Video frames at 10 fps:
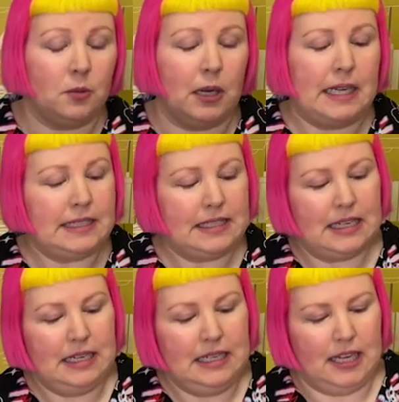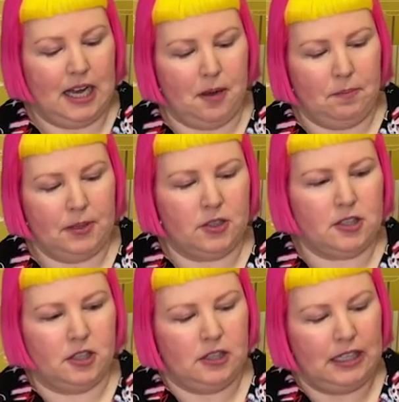twice. Um, but
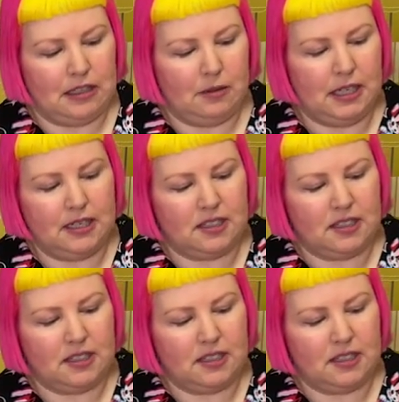also, it, I mean, it's